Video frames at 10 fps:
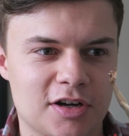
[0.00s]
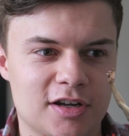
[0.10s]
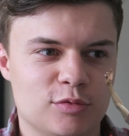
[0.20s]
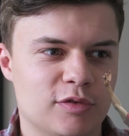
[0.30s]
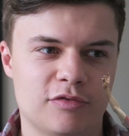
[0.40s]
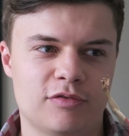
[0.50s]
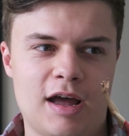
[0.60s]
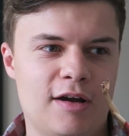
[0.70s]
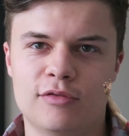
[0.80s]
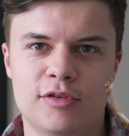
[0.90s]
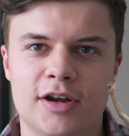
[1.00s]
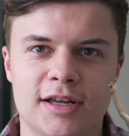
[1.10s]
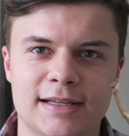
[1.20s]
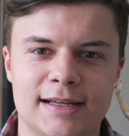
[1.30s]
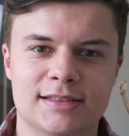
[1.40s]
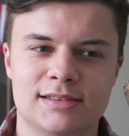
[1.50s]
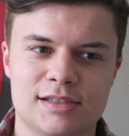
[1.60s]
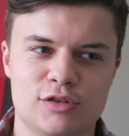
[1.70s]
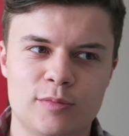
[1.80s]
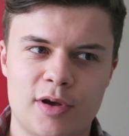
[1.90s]
United without Ryan Giggs
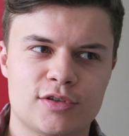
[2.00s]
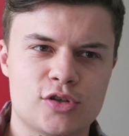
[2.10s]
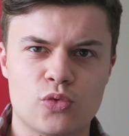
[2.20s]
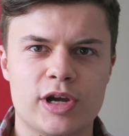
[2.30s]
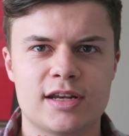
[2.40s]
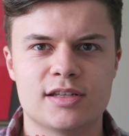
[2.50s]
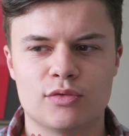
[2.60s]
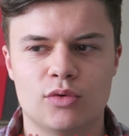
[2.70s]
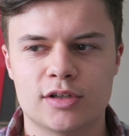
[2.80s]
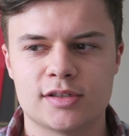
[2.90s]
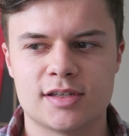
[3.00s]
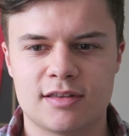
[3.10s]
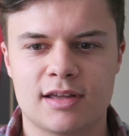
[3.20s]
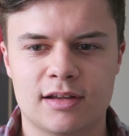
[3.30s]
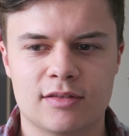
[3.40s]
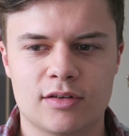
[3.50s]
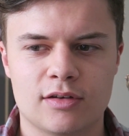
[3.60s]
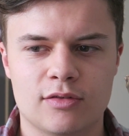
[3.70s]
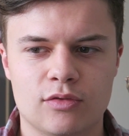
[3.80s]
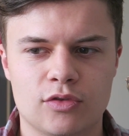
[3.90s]
is almost as weird as it was to think
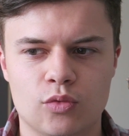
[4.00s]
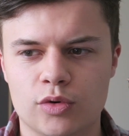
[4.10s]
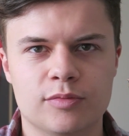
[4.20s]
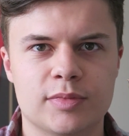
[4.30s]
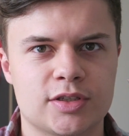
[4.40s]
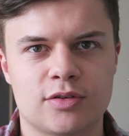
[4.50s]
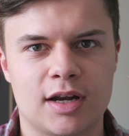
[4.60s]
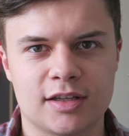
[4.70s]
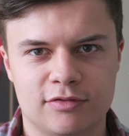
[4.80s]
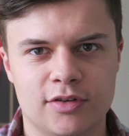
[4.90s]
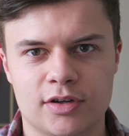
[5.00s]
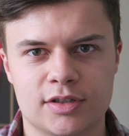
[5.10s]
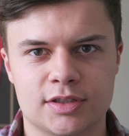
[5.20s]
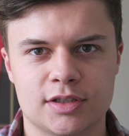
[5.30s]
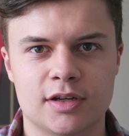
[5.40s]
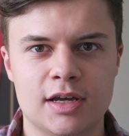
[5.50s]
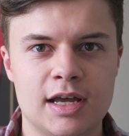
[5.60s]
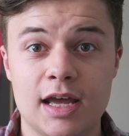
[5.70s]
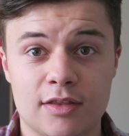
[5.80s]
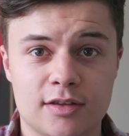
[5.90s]
that there wouldn't be Sir Alex Ferguson
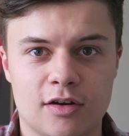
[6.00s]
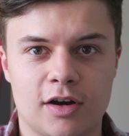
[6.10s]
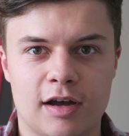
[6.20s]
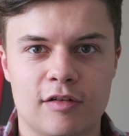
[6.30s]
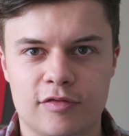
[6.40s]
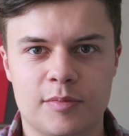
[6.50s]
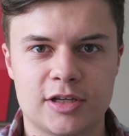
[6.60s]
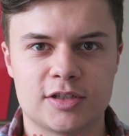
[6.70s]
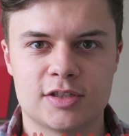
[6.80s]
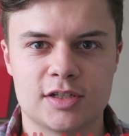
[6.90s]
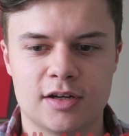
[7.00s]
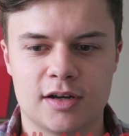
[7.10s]
in the dugout for Manchester